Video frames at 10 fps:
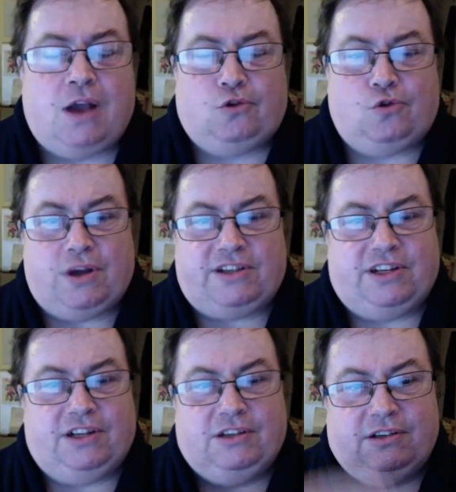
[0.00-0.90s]

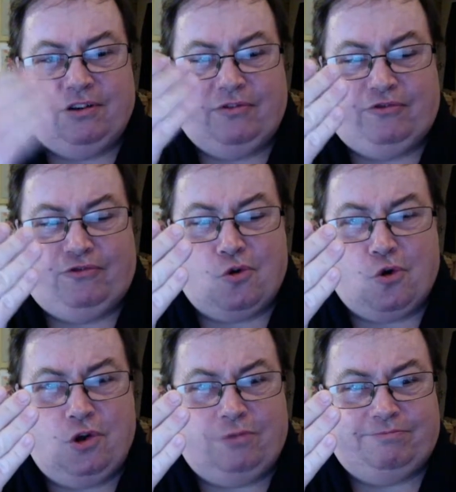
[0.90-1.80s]
Question
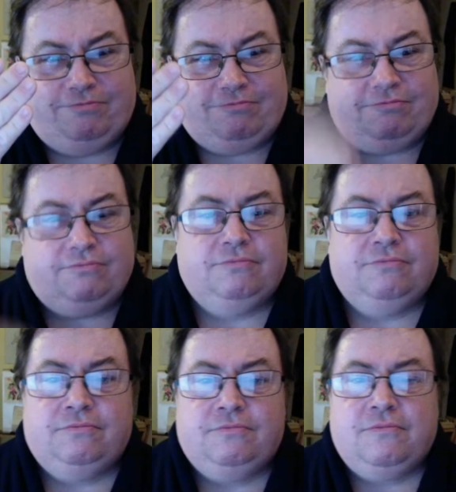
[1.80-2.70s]
four.
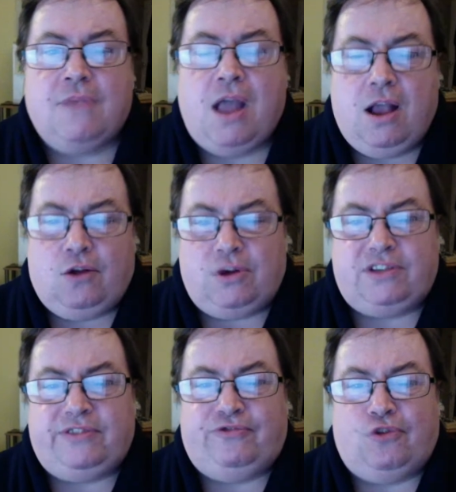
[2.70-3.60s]

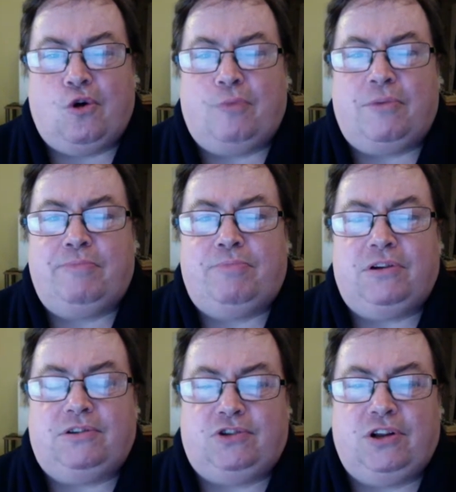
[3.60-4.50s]
Question four, my
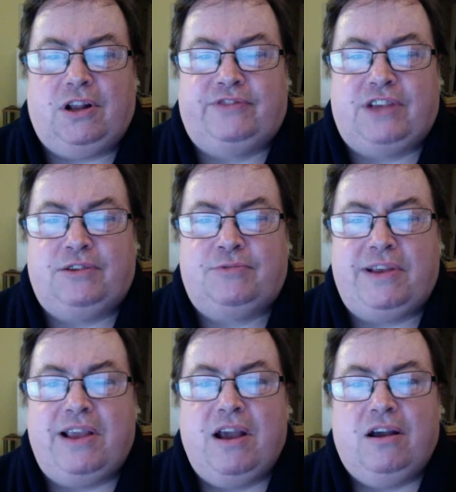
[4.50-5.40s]
true love sends
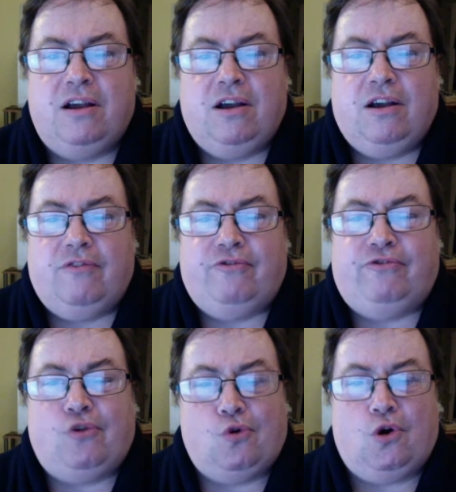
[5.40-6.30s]
me
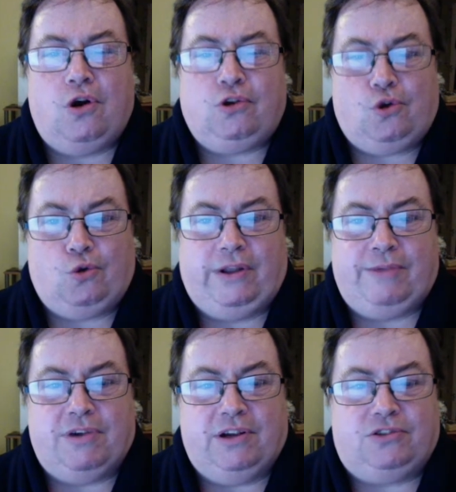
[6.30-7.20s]
four calling
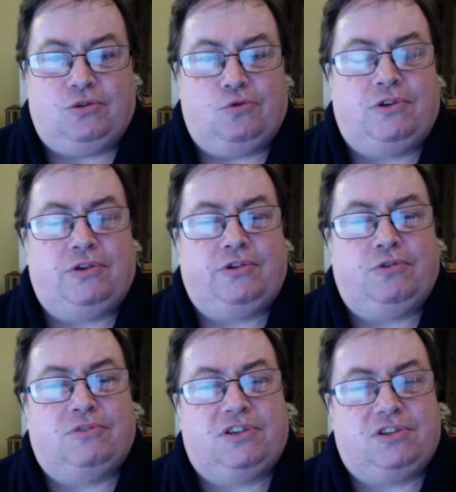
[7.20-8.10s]
birds, also called
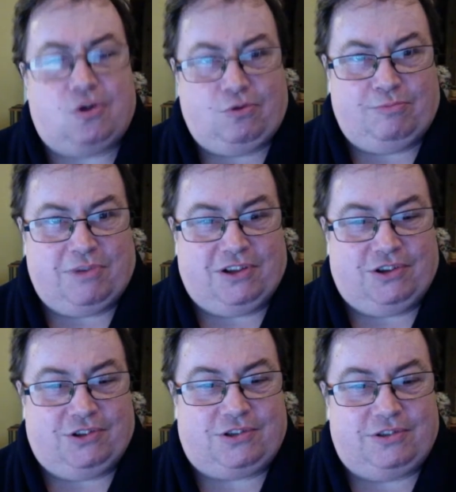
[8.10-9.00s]

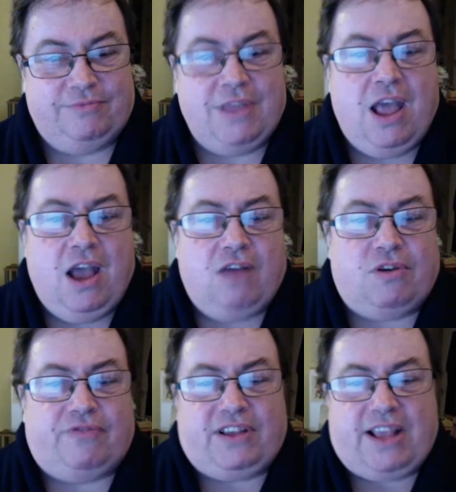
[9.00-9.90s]
songbirds.
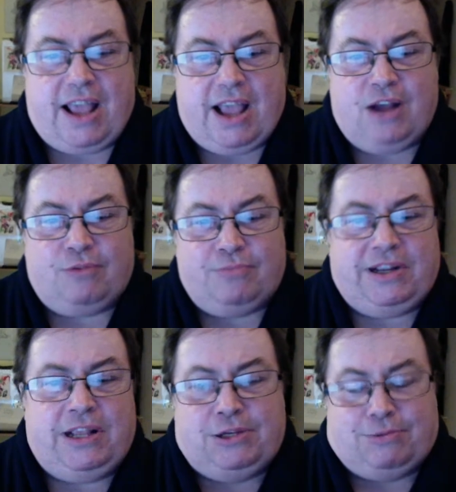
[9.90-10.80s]
Roughly how many
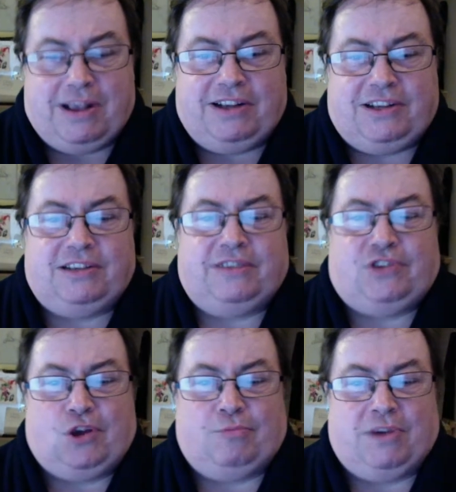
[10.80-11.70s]
species of
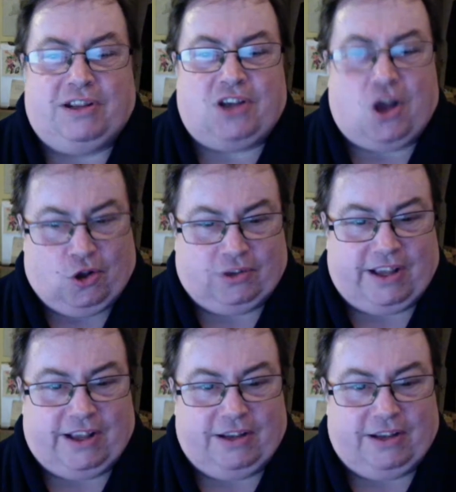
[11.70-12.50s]
songbirds are there?